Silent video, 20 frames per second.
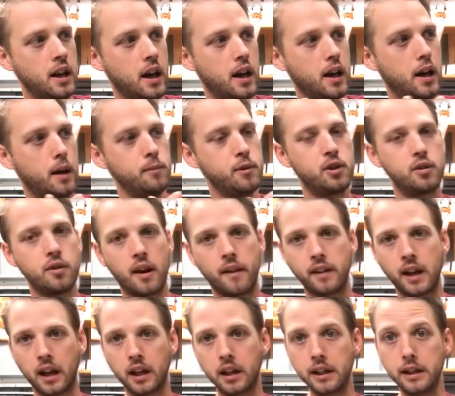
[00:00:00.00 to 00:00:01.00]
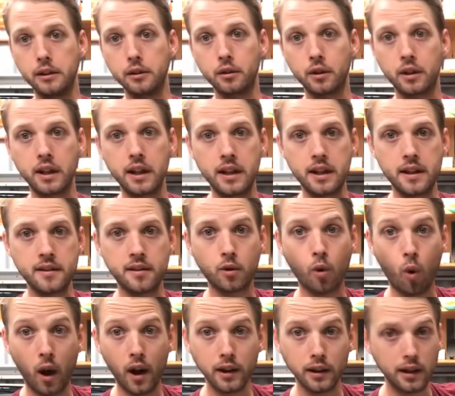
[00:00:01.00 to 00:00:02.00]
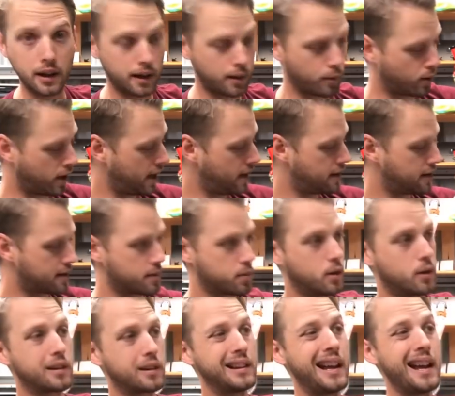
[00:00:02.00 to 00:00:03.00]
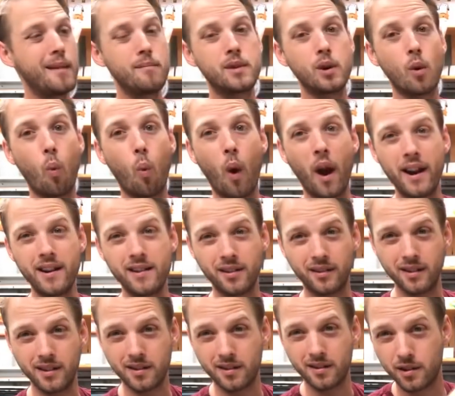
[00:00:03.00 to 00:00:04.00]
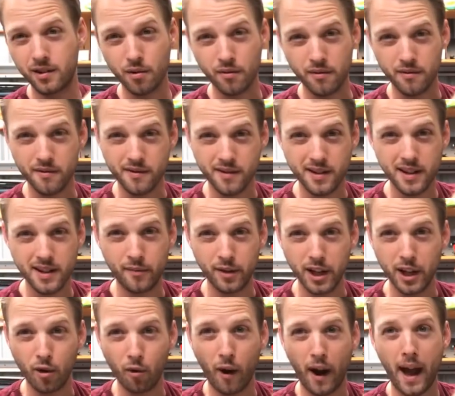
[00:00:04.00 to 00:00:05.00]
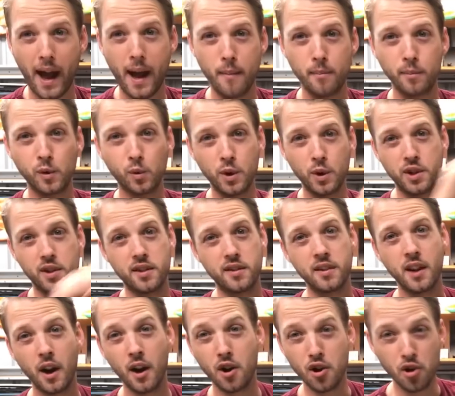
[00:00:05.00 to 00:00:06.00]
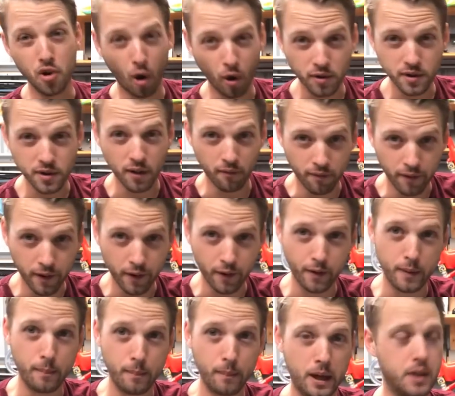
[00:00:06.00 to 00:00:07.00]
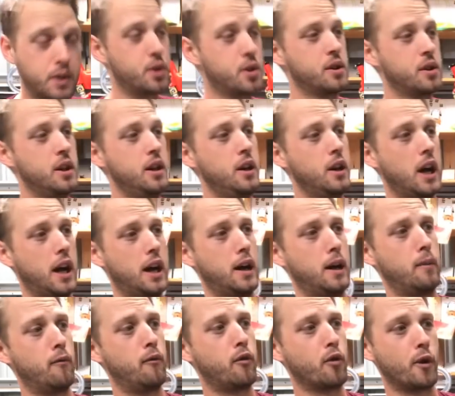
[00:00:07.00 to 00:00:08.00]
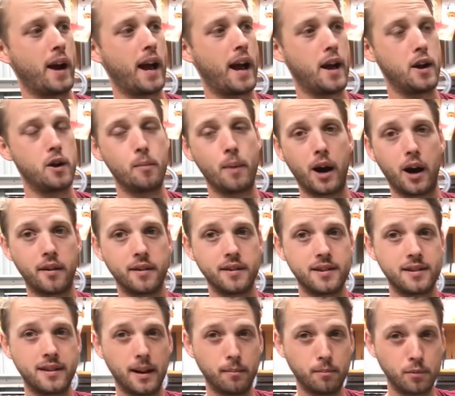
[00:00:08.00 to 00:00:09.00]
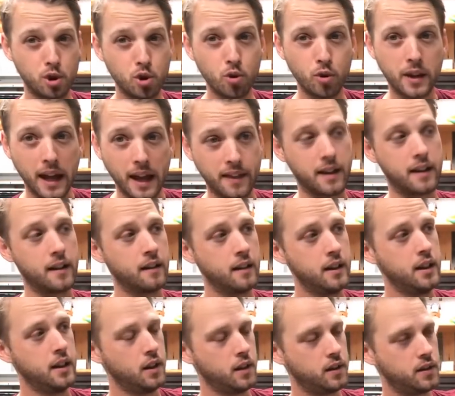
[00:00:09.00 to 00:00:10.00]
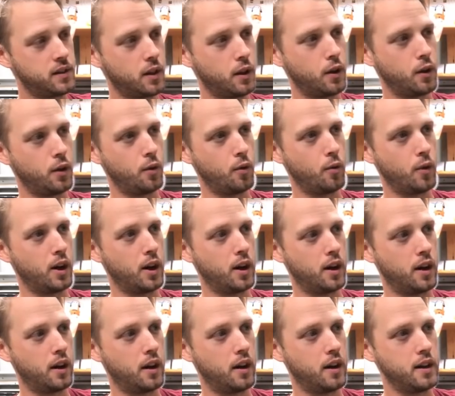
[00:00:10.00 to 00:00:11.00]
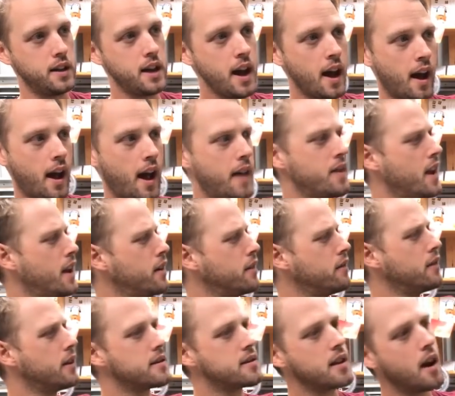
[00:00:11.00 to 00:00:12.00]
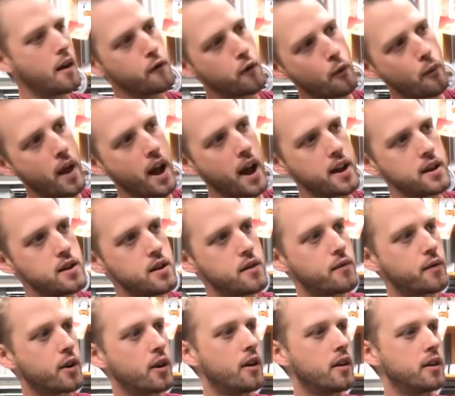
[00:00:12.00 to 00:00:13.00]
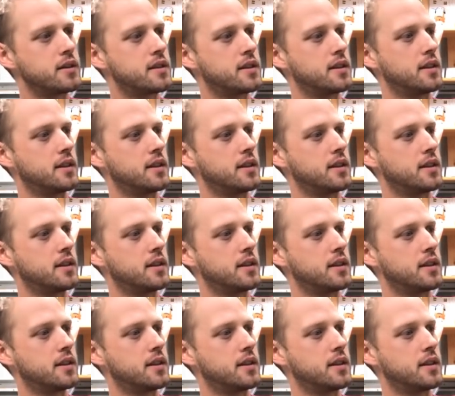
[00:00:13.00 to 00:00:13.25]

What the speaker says: you do have that clean look. It is quite lightweight as well. Claimed weight on this is 270 grams, which is not very much for a handlebar and stem together. So and then aside from that, you've got